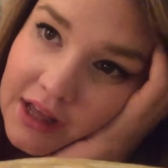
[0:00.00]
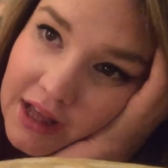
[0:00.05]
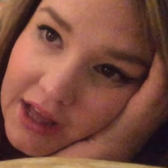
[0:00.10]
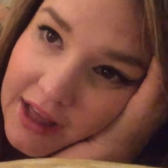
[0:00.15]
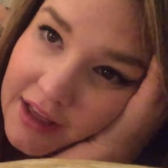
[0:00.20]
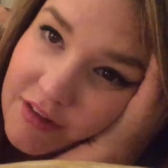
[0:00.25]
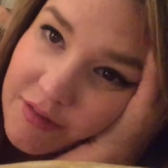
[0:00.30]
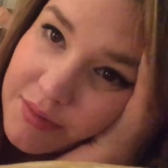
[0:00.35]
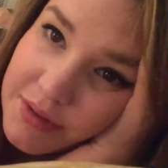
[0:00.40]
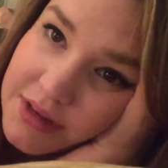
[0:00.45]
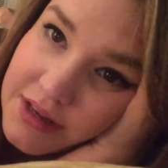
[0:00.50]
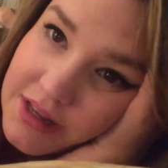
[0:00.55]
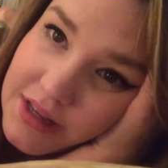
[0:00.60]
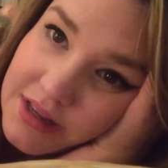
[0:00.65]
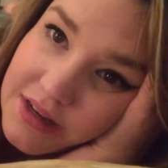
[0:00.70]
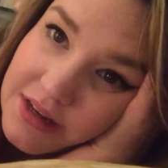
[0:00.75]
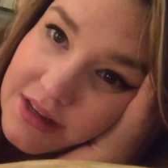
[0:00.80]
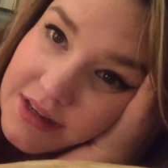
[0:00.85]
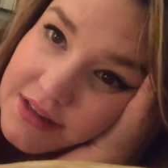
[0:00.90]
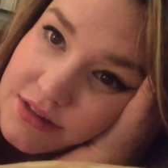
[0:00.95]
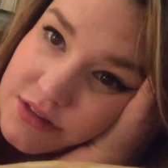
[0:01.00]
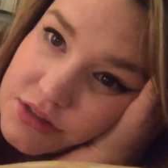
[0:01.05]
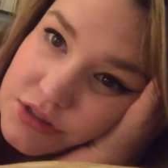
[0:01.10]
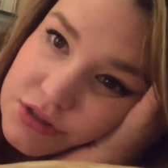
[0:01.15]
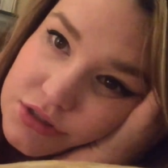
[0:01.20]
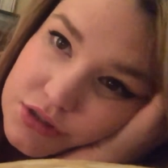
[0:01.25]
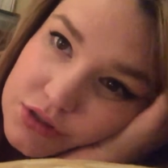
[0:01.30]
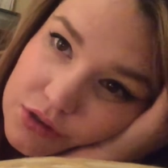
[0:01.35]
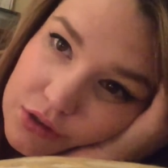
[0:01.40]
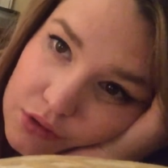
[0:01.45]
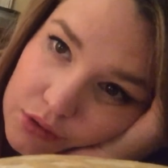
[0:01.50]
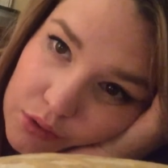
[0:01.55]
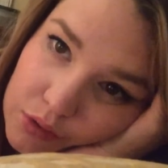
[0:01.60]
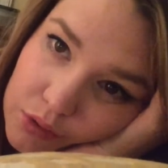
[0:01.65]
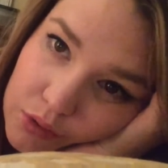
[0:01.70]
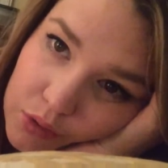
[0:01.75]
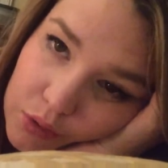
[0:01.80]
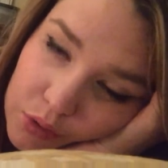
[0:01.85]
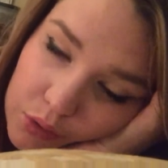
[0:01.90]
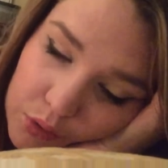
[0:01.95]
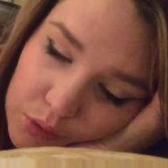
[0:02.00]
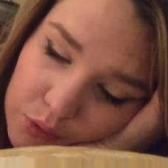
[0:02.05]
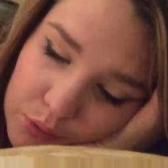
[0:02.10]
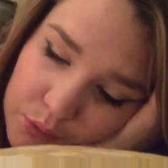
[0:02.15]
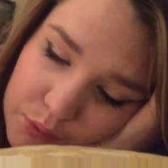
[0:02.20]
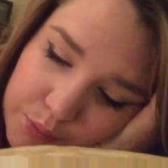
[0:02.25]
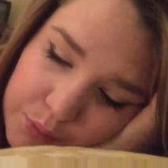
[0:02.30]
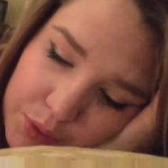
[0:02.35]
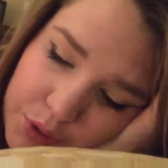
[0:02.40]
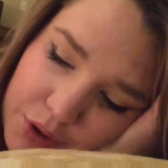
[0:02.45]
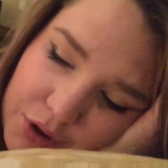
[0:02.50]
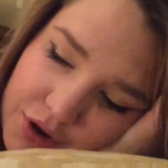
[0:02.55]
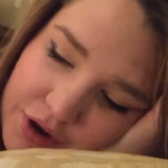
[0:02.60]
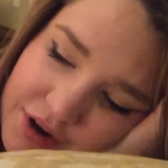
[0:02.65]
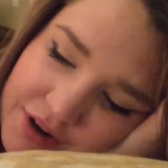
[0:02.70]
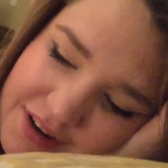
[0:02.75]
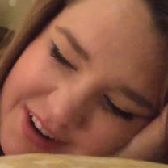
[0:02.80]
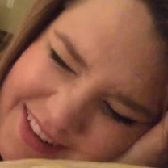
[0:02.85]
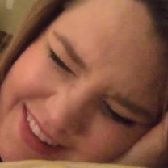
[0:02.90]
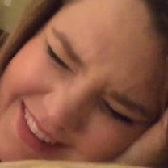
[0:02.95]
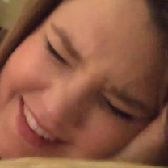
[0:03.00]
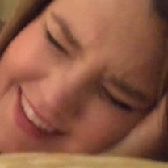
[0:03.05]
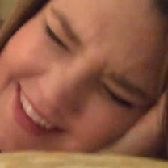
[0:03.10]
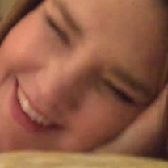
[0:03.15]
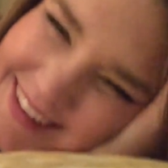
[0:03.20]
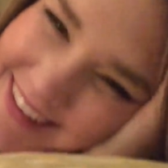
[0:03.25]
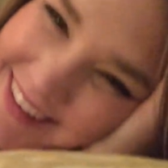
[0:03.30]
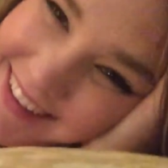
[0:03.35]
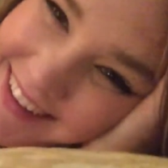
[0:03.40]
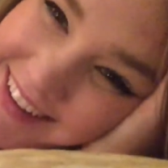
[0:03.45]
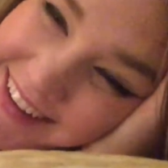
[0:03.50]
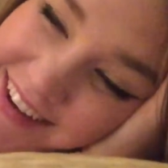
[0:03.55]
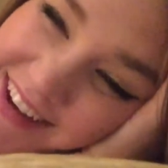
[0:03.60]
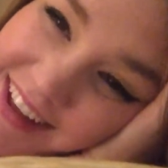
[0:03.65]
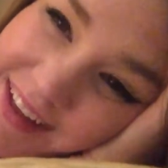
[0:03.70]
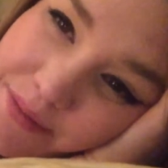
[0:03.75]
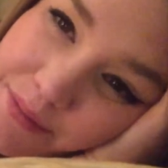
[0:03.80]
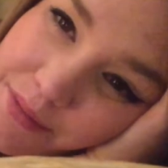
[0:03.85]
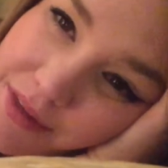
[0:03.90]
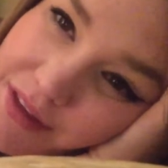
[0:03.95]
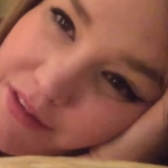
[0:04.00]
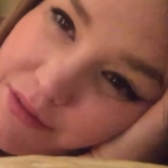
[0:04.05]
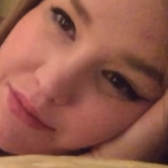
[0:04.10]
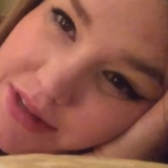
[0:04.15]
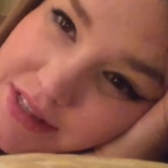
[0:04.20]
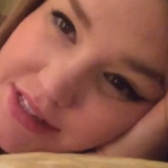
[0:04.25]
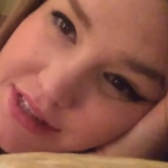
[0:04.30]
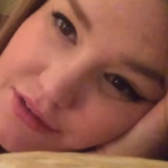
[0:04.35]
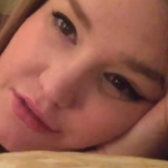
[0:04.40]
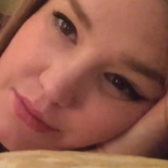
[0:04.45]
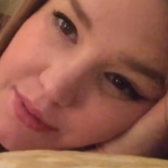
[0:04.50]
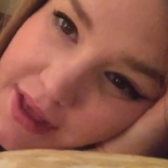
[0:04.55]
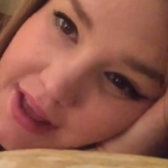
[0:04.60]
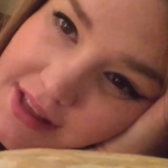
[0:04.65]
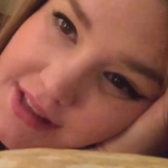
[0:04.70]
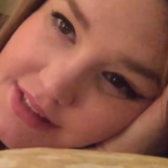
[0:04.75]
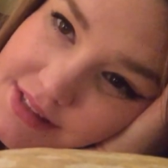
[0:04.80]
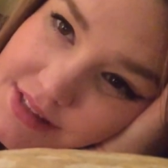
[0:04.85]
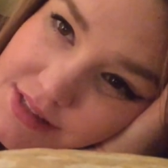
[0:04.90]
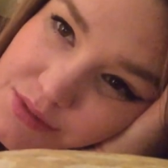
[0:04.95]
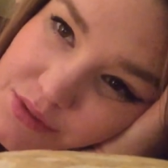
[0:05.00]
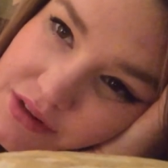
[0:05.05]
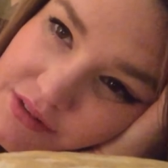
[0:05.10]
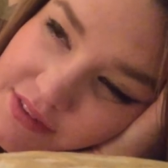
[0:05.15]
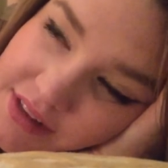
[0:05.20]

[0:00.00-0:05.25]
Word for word: I've been eating so poorly and I'm giving myself a pass because we're on